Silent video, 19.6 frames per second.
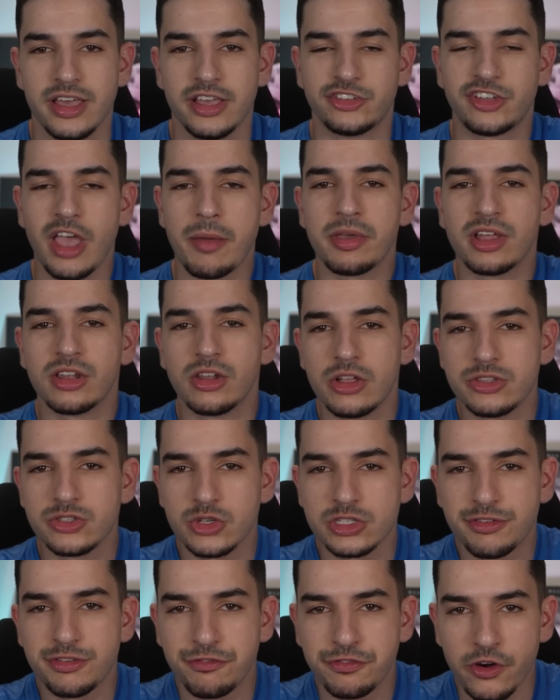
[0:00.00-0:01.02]
Xabi
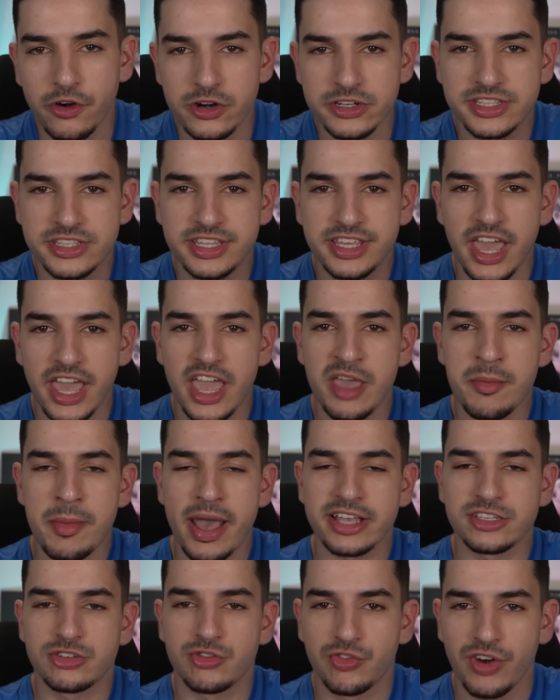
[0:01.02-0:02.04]
Alonso's first game
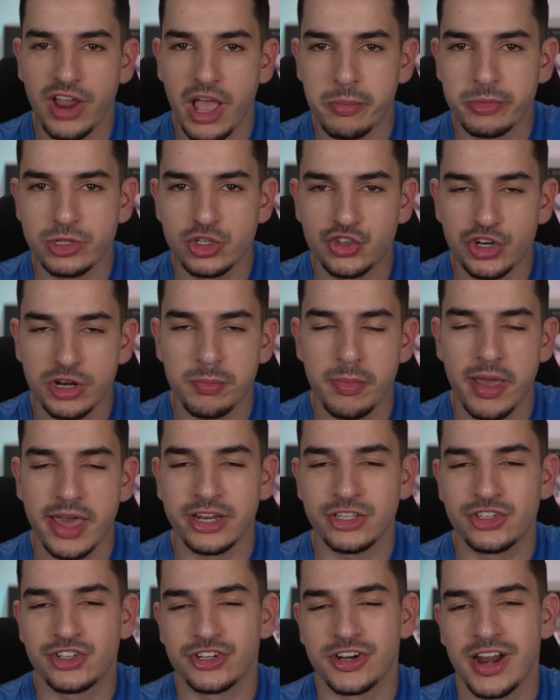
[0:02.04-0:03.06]
as Real Madrid
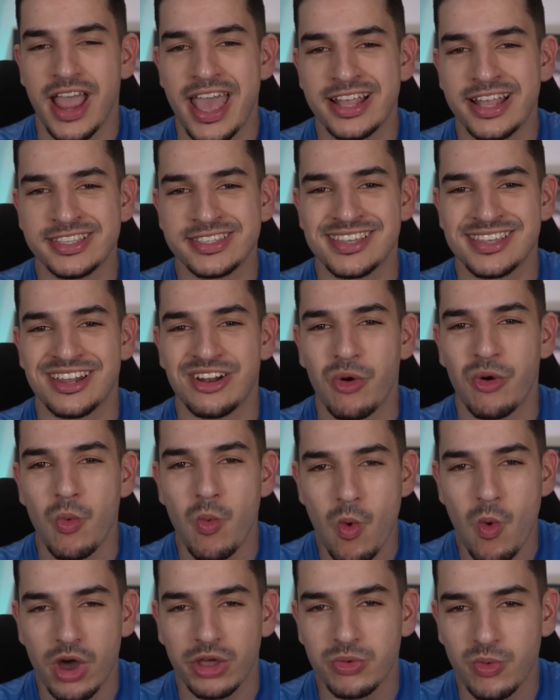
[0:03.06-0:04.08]
manager ends in a
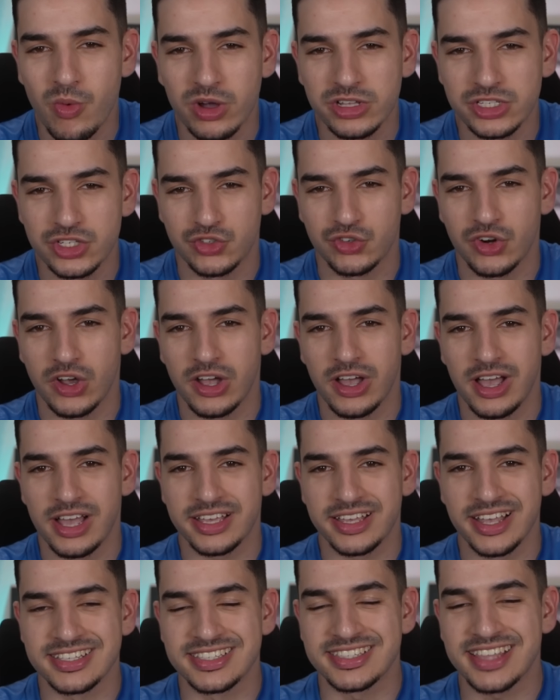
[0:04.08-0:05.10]
1-1 draw
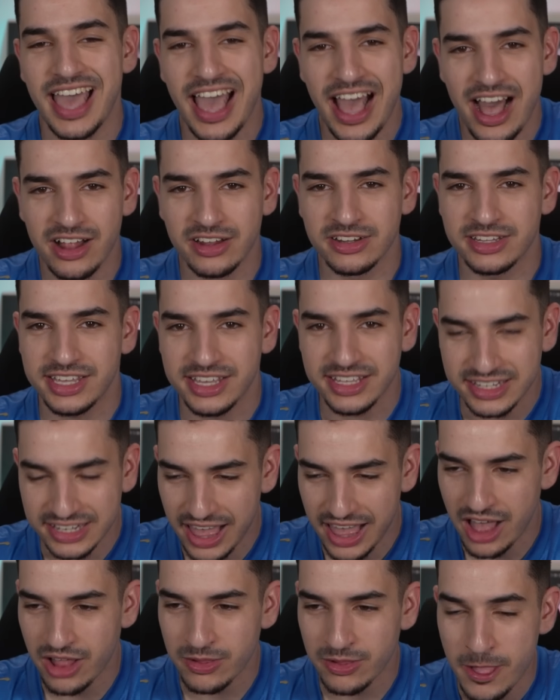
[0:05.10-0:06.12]
against Al
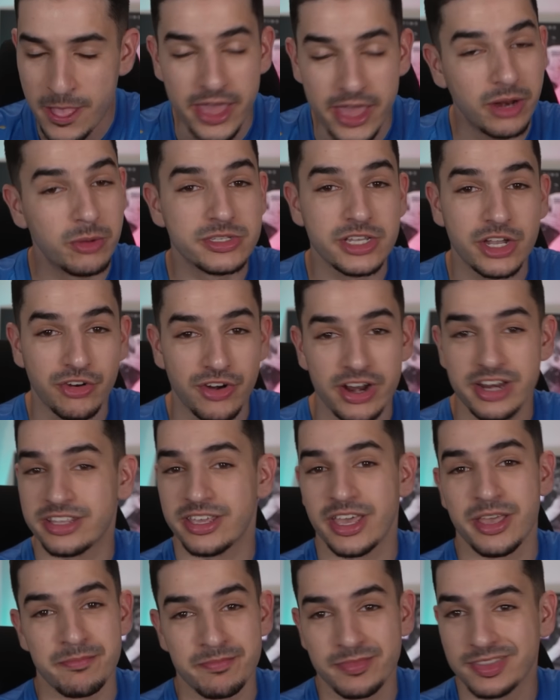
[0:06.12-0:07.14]
Hilal, and it was a great
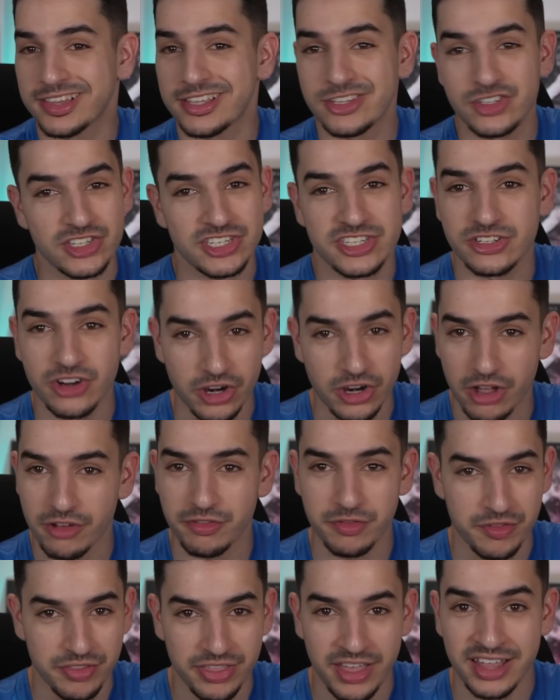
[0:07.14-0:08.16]
game. Let's just start off
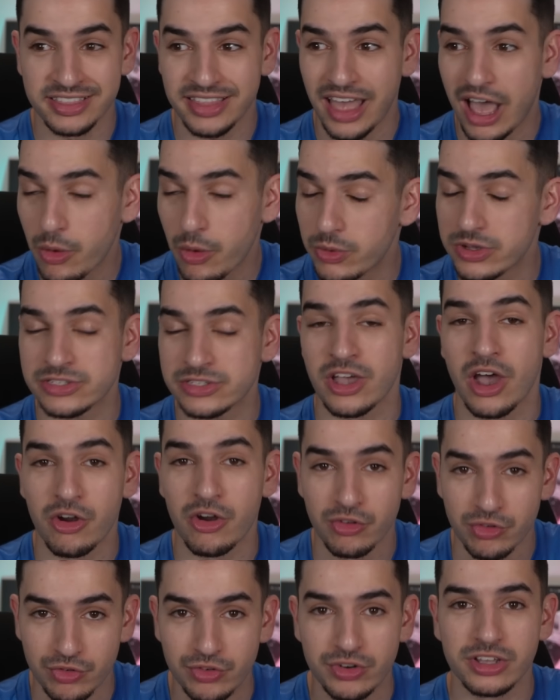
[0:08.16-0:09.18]
with that. That was a
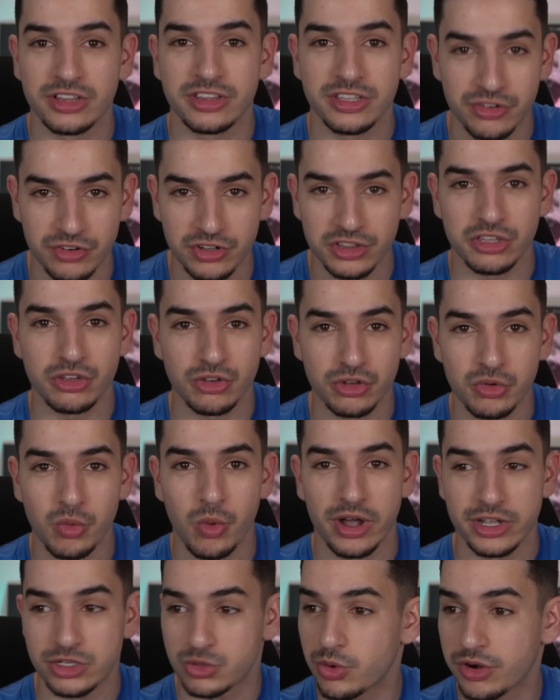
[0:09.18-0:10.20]
really good
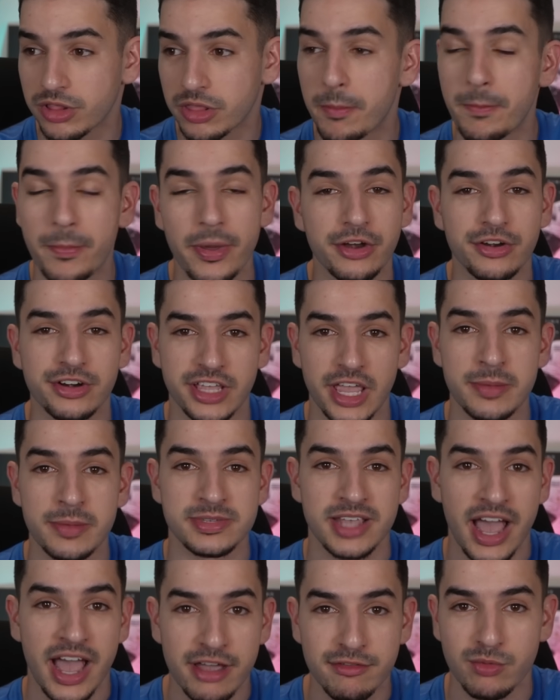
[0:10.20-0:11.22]
watch. One of the better games
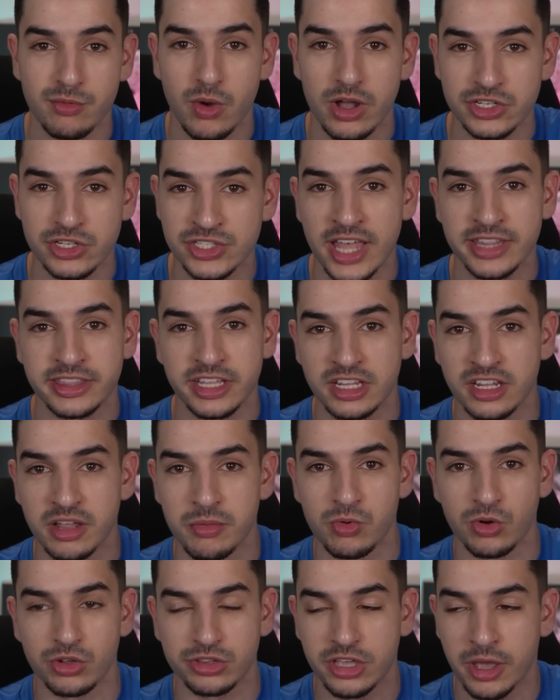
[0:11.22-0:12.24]
I've watched at the Club
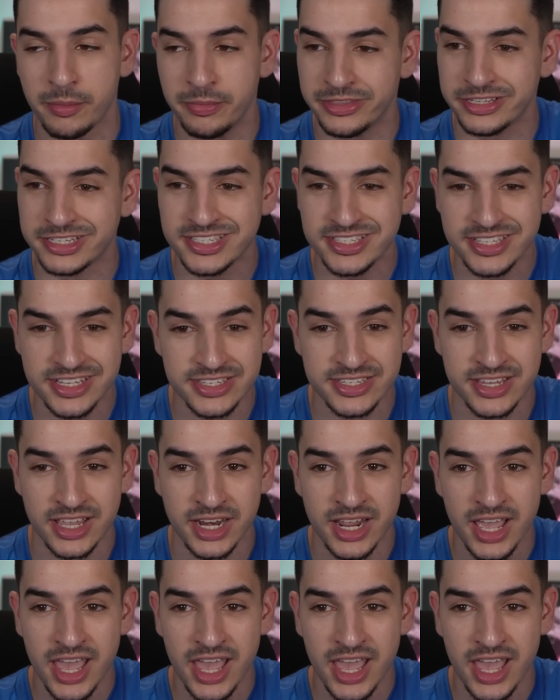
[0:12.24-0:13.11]
World Cup this season,